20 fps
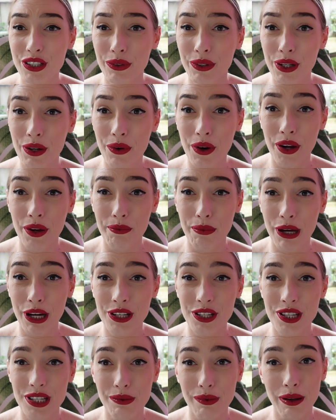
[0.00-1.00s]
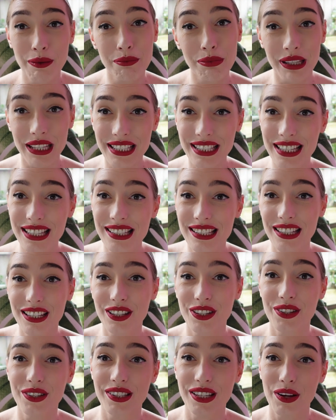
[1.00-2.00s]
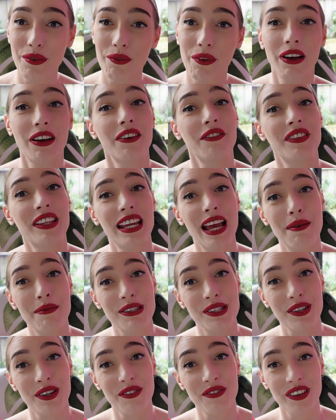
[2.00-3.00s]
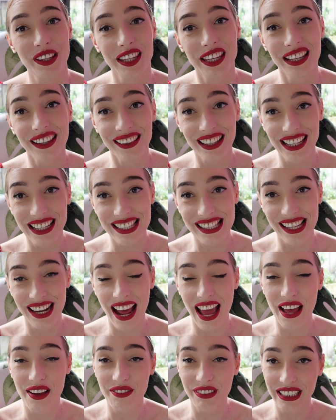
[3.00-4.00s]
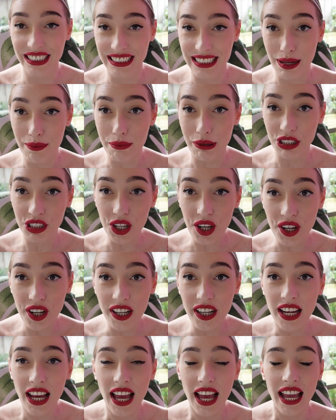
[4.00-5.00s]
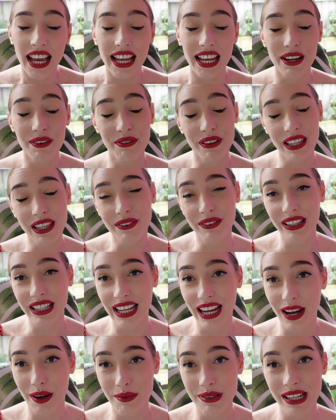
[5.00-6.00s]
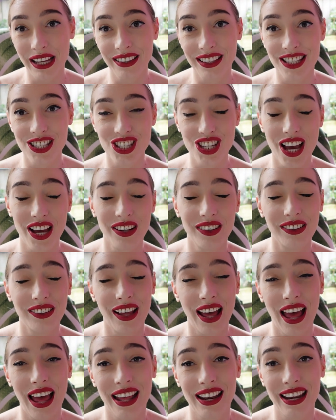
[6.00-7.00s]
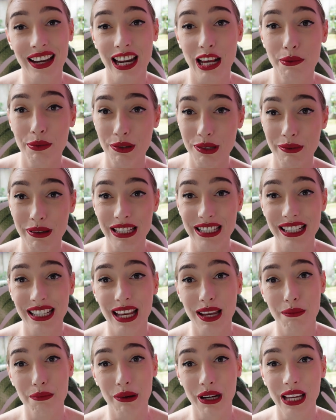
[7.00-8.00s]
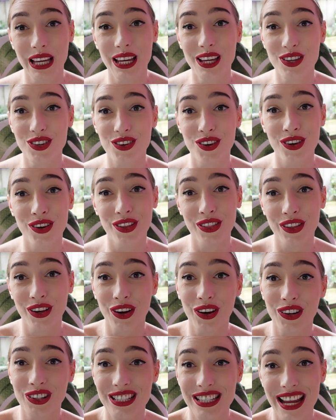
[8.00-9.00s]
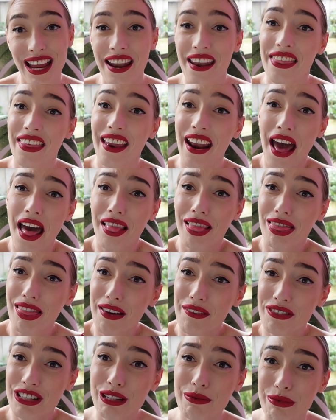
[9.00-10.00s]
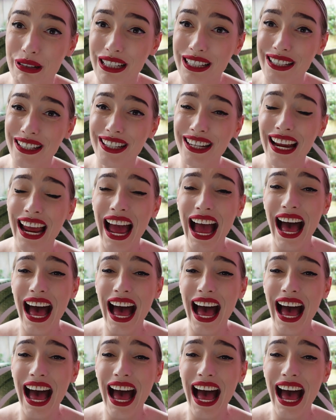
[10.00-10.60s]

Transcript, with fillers: do want to purchase one, please consider using one of the Amazon affiliate links that I have linked down below. It really, really helps out this channel and enables me to keep bringing you the content that I love to bring you.